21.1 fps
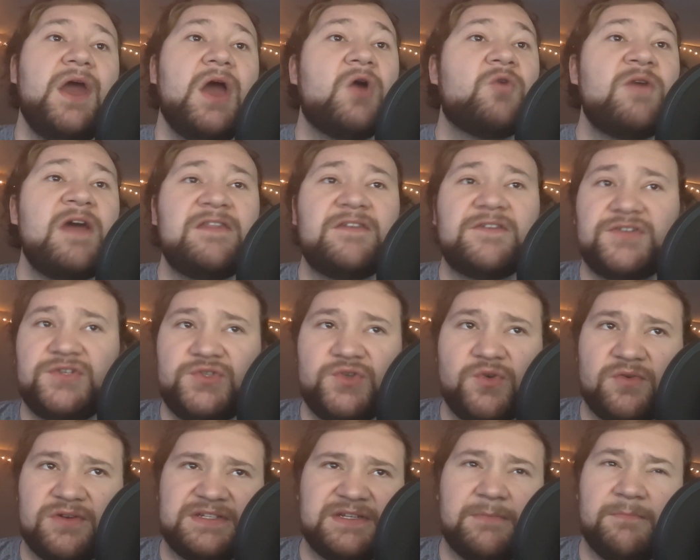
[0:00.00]
A rather
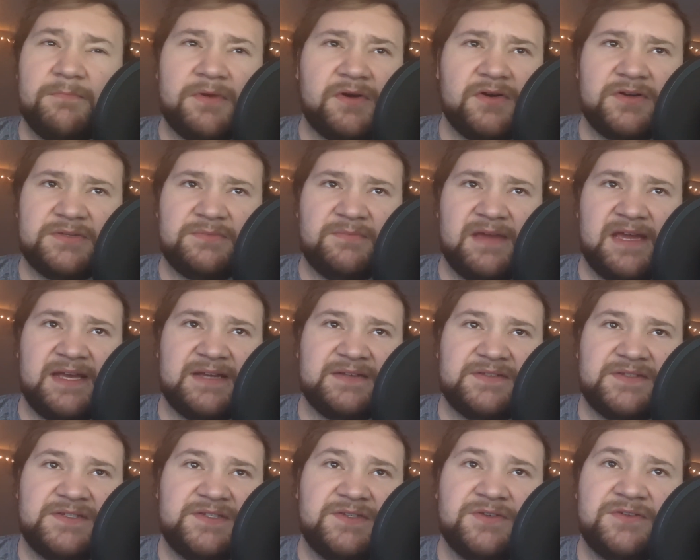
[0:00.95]
short and bald man
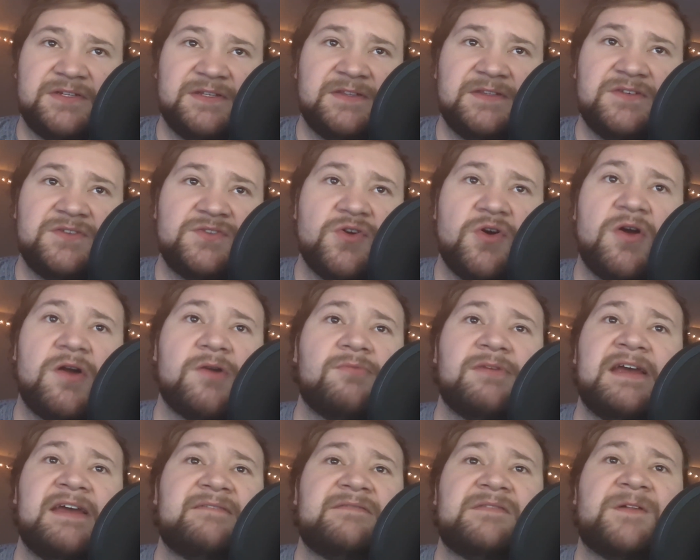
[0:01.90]
stood in the
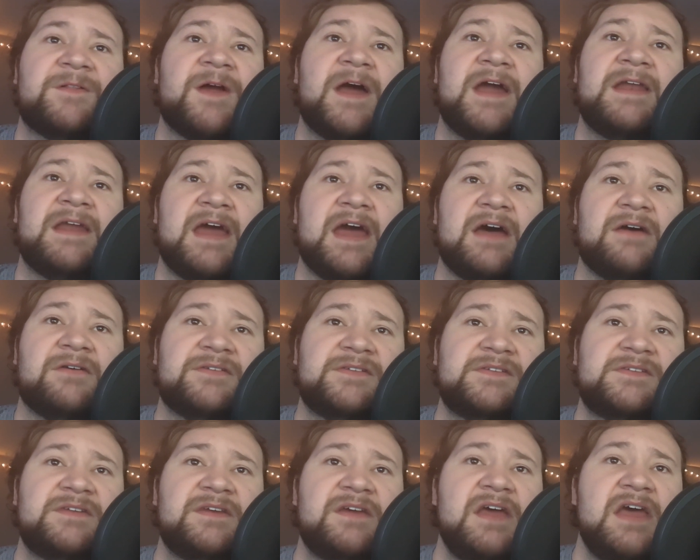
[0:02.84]
doorway of the
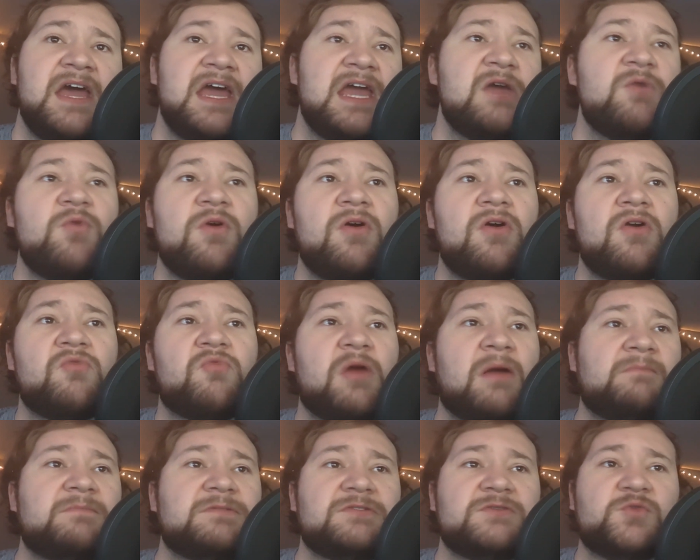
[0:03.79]
lighthouse. He wore a
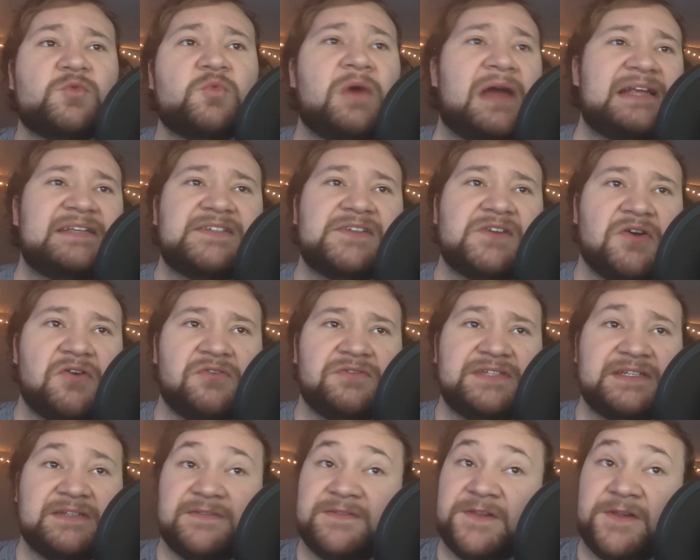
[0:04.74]
rumpled
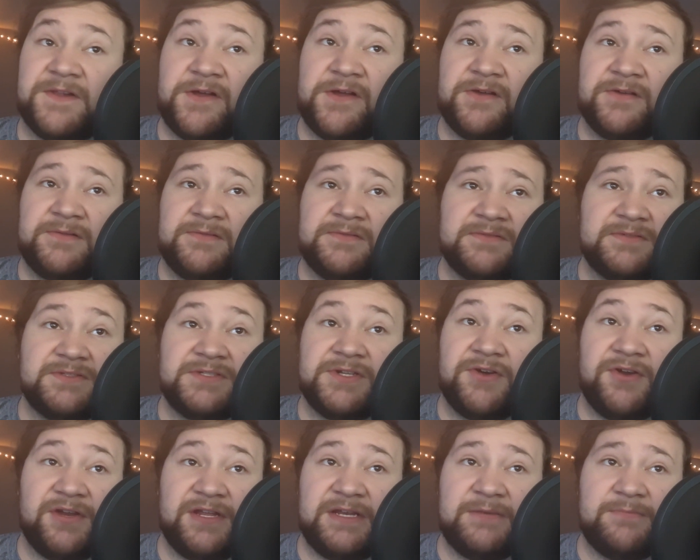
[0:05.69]
waistcoat and long,
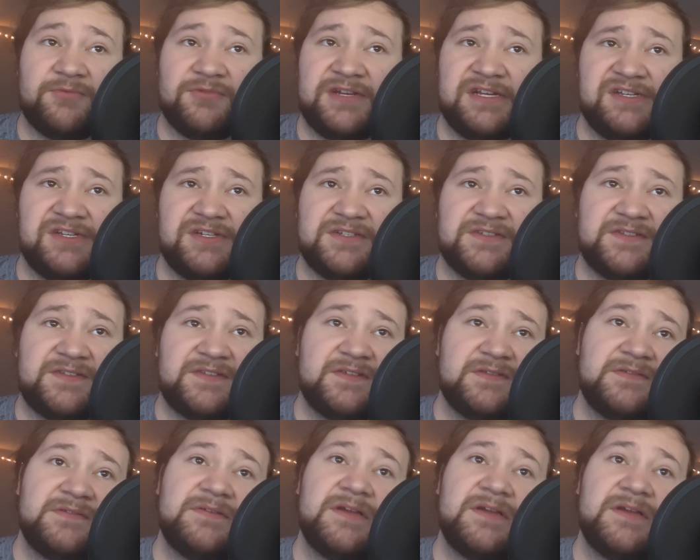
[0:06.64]
dirty breeches.